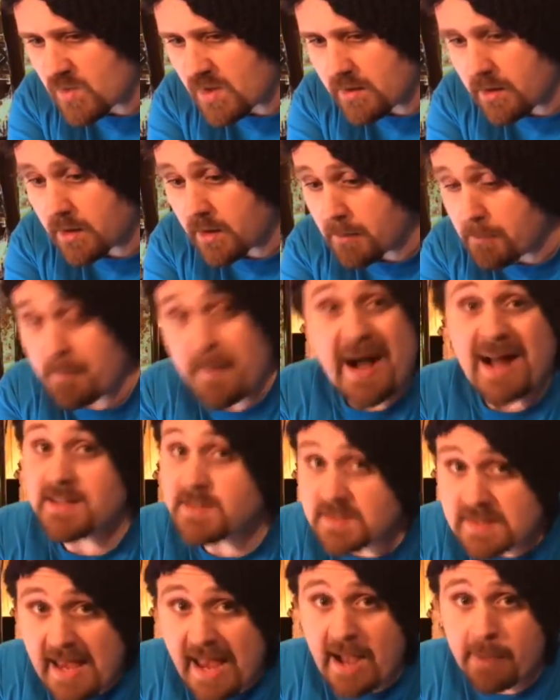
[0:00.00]
uh,
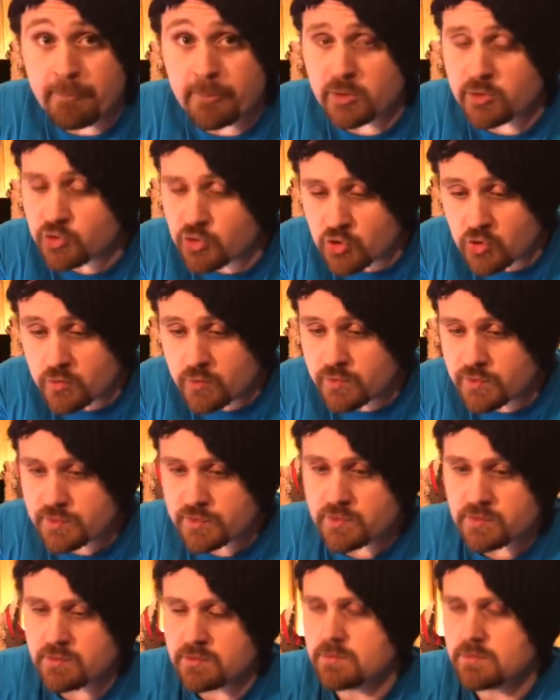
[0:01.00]
Mott's apple juice.